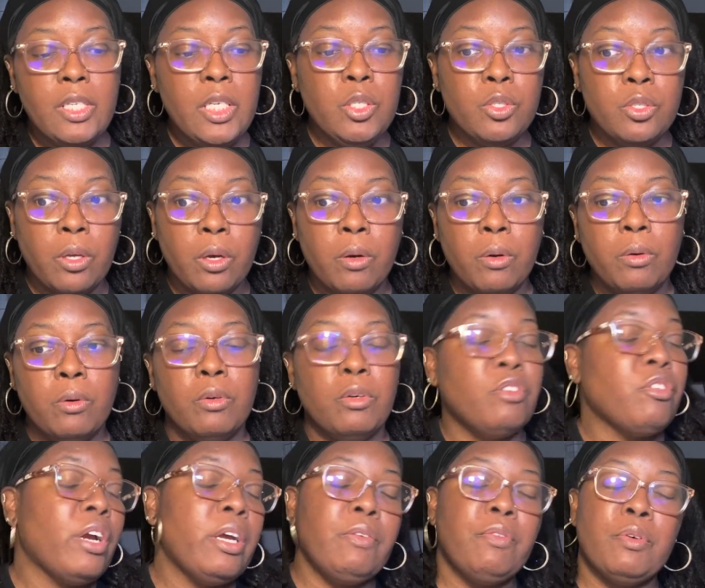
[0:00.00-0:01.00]
so
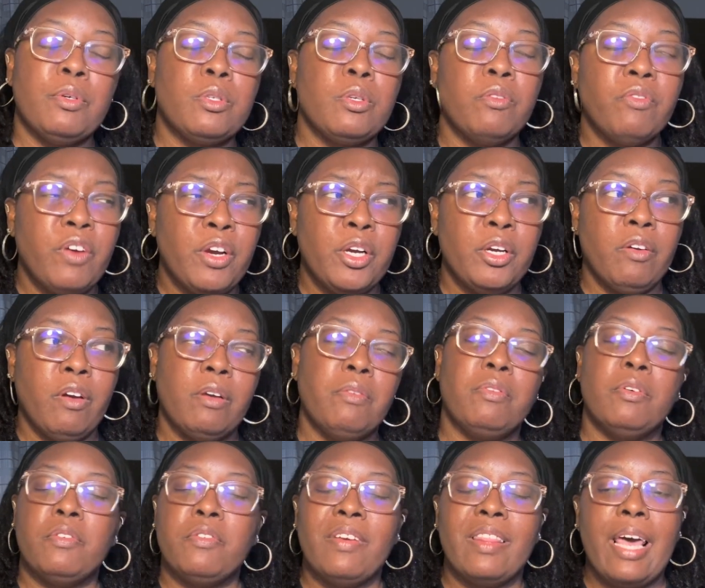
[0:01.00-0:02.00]
grateful so very
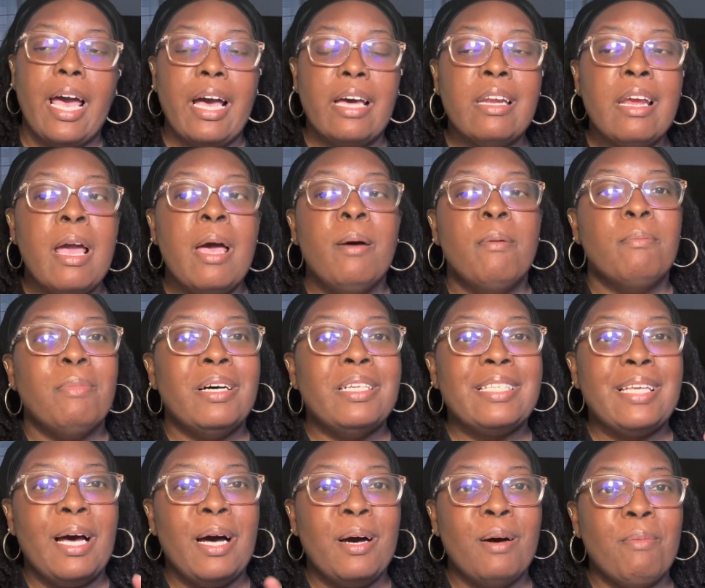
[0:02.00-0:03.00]
grateful for that
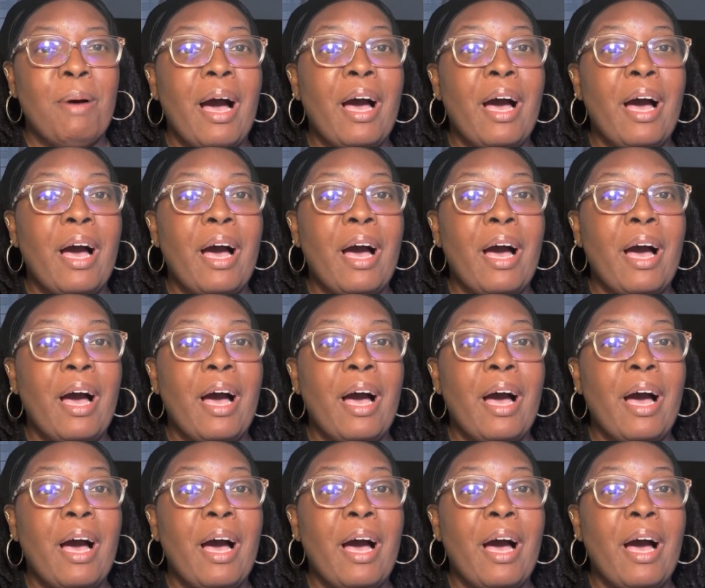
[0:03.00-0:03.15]
but um,